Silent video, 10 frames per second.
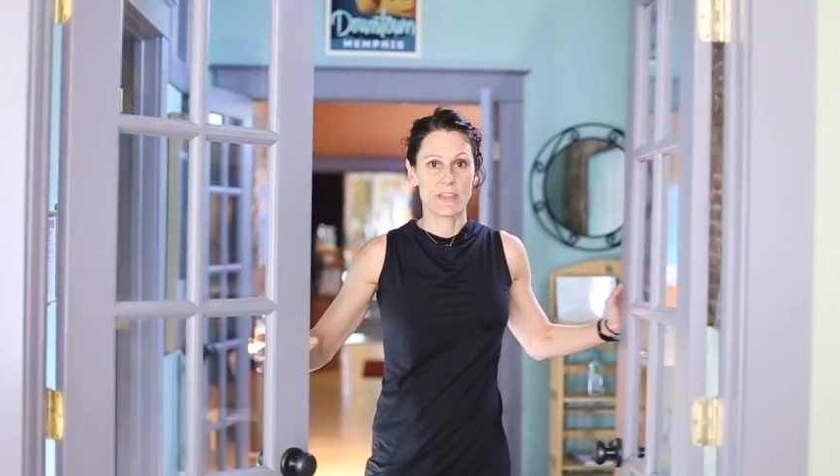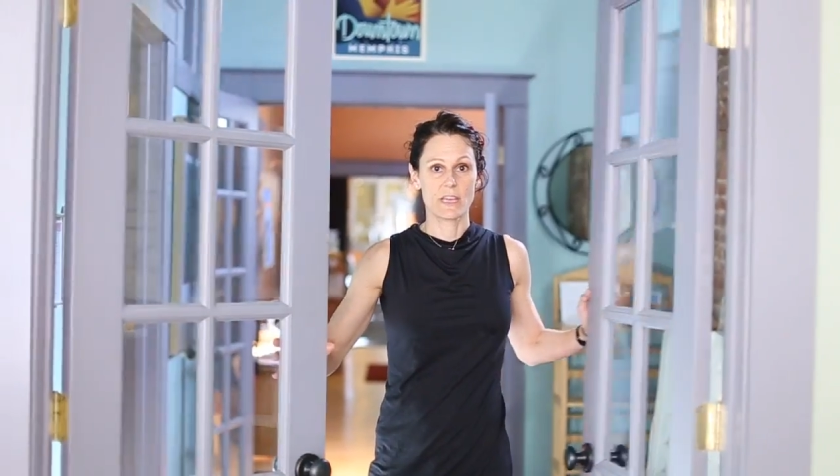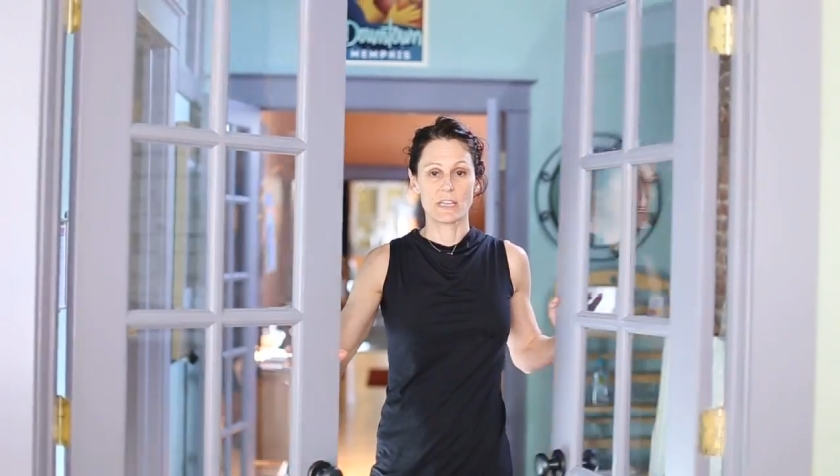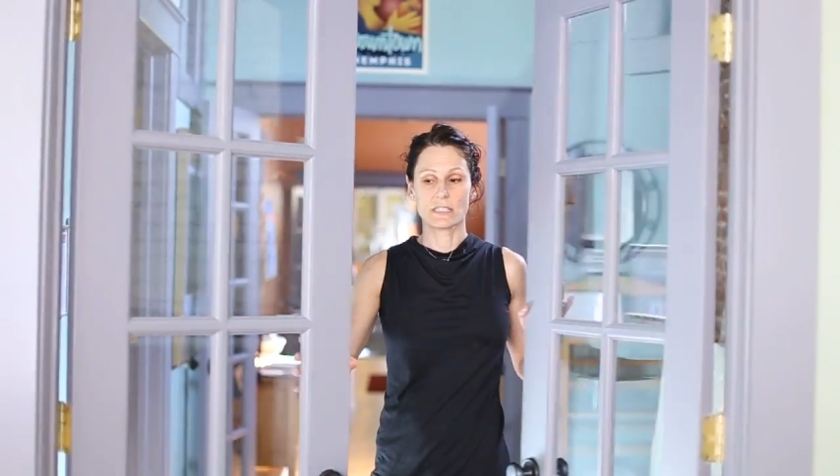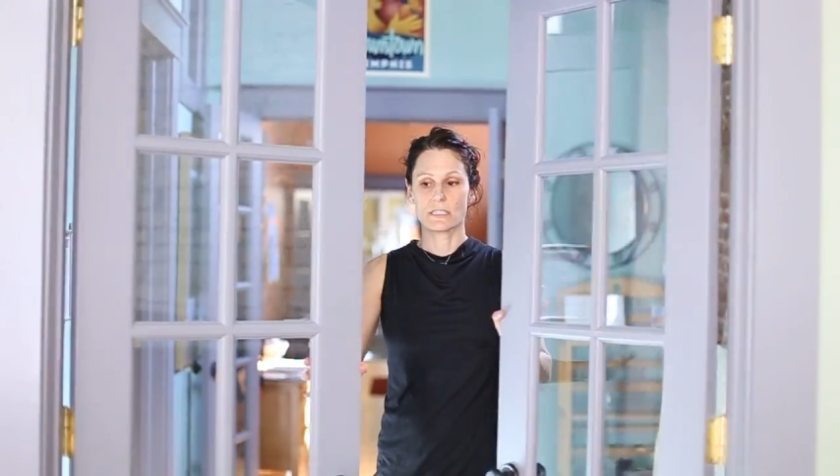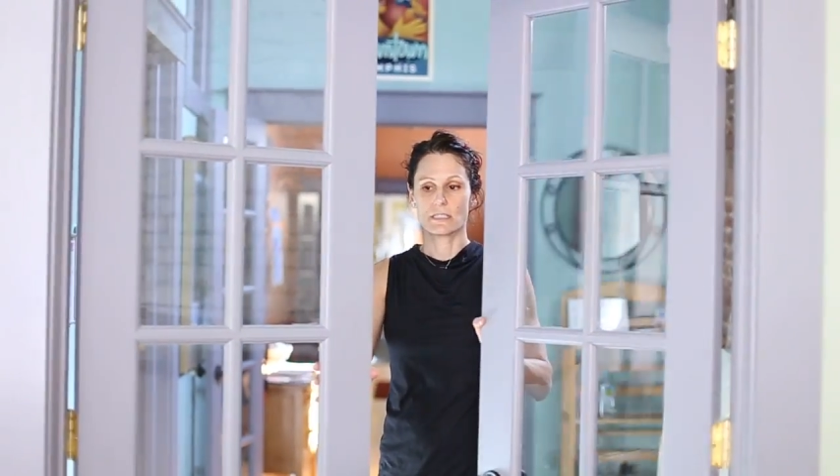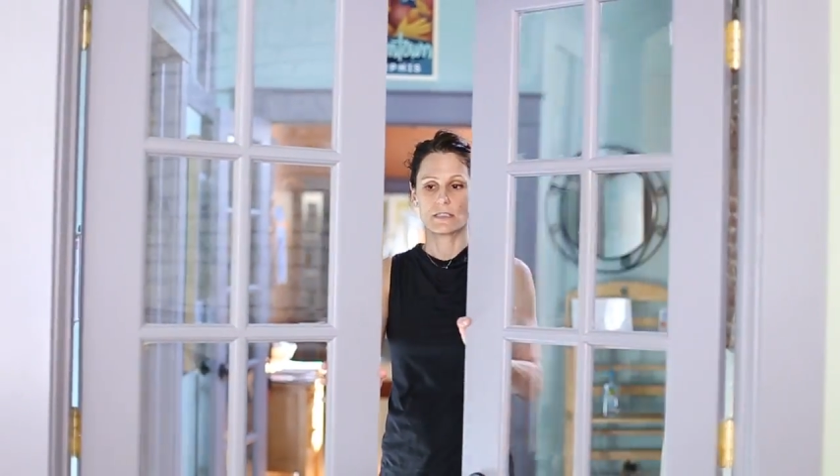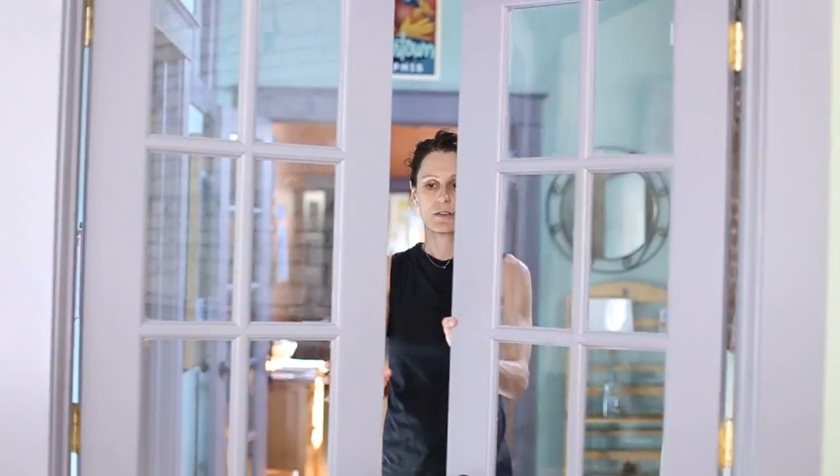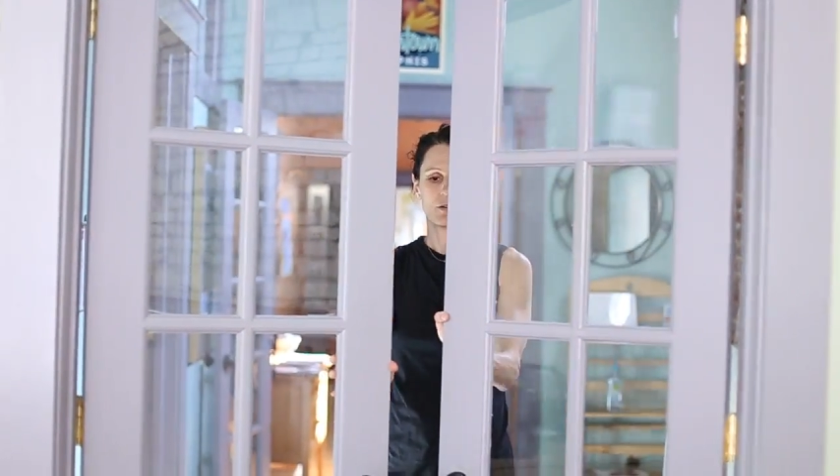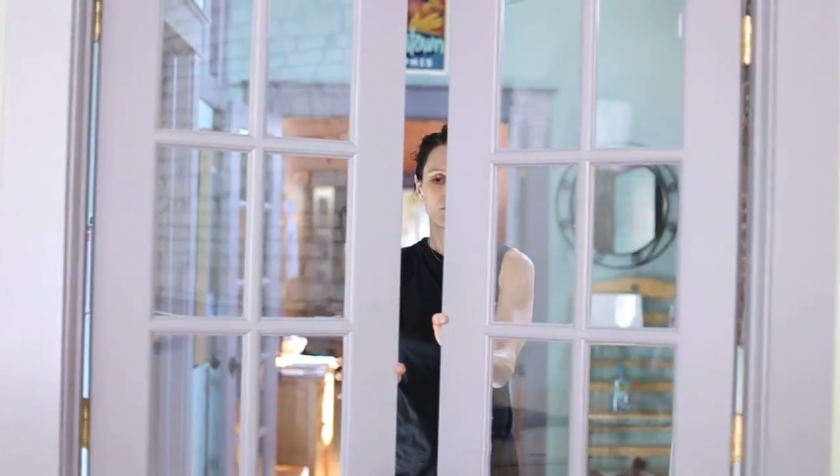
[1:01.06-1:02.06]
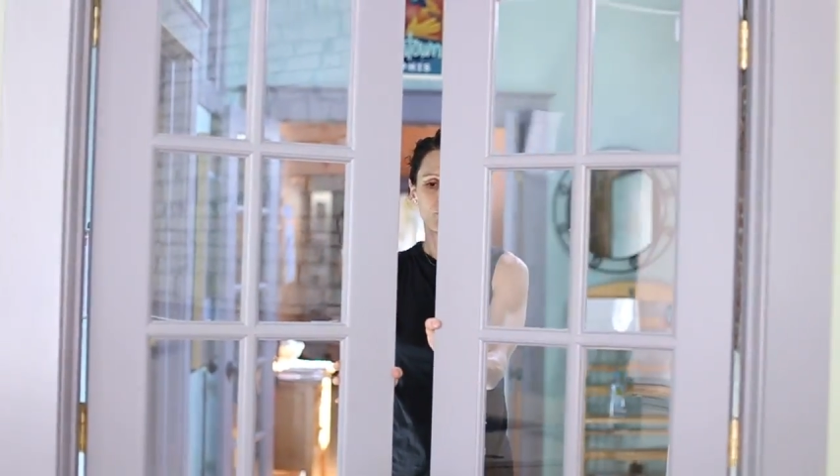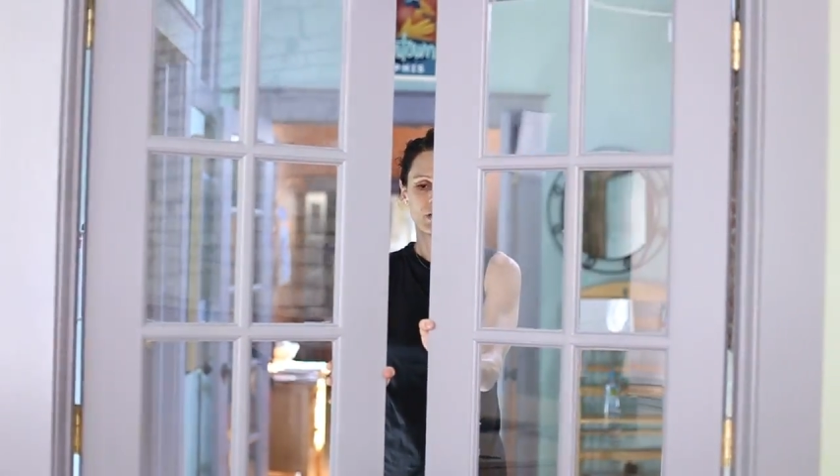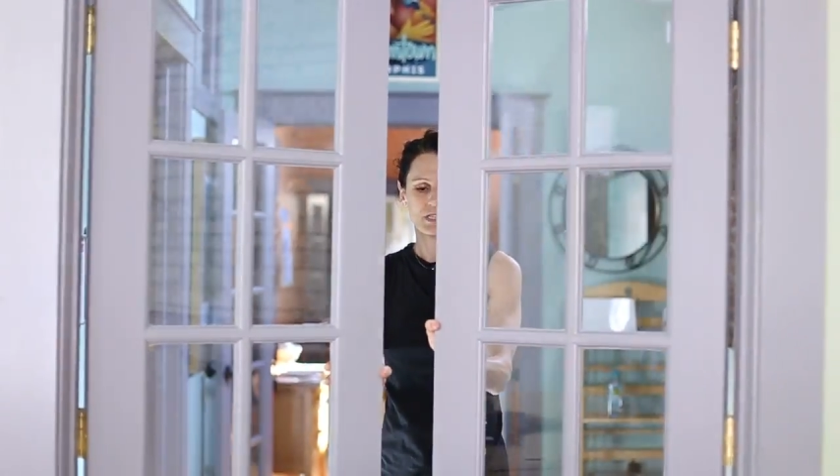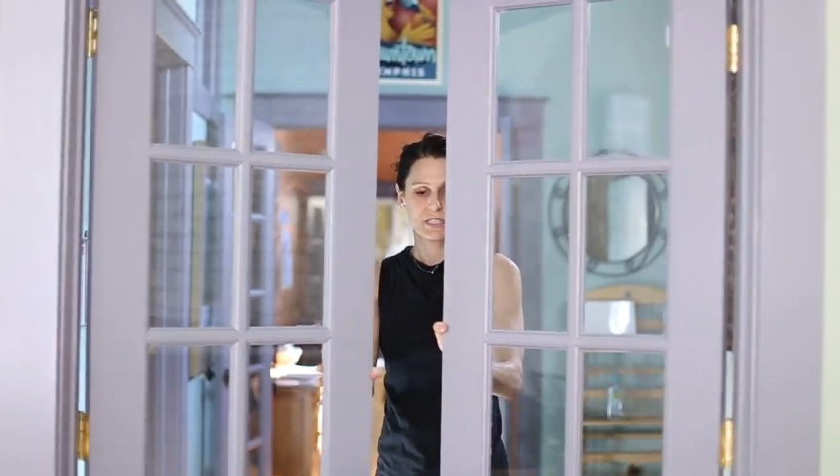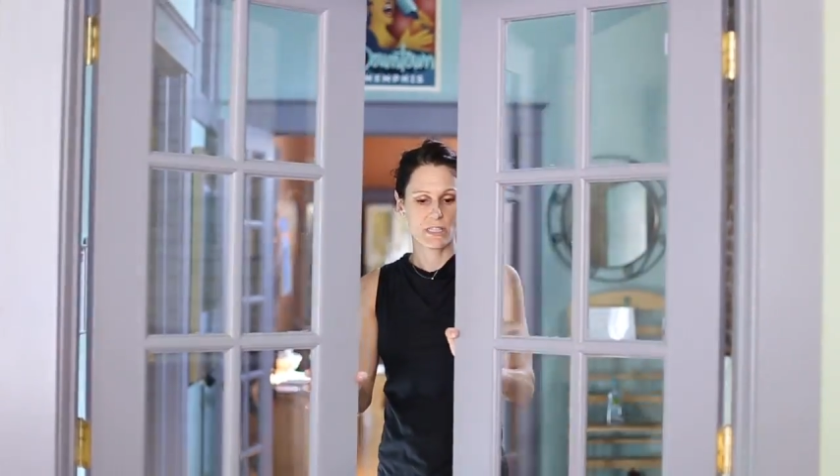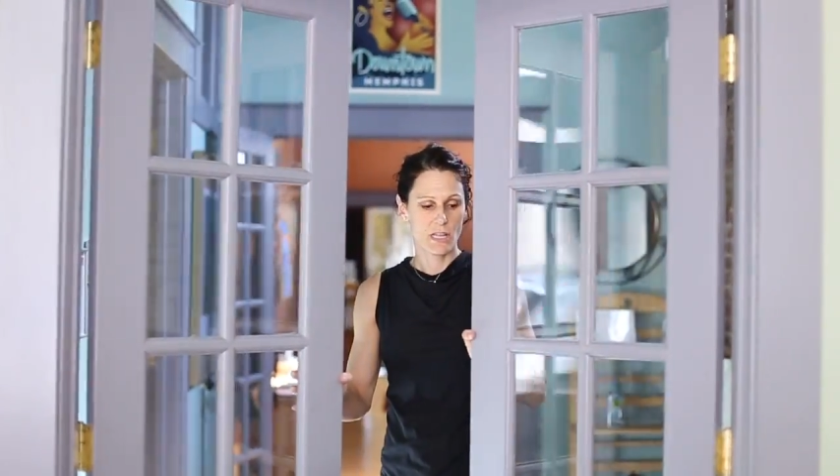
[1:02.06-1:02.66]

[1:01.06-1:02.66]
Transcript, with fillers: this, which